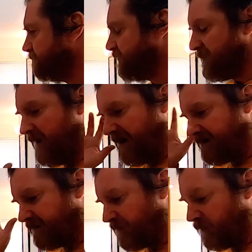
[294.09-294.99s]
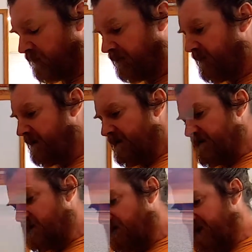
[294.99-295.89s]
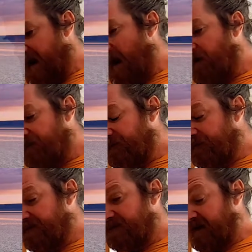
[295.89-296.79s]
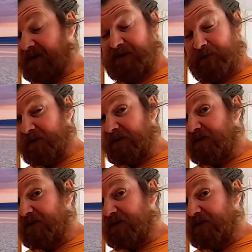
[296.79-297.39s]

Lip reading: reminder, or The Alvord Desert,